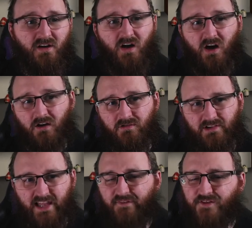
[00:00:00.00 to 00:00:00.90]
our
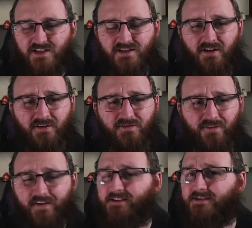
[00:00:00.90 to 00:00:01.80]
left-sided
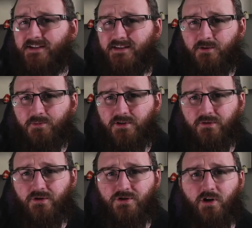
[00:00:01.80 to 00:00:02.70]
defence that seem to be
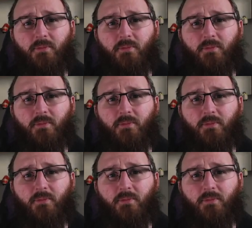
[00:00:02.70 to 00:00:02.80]
doing the job.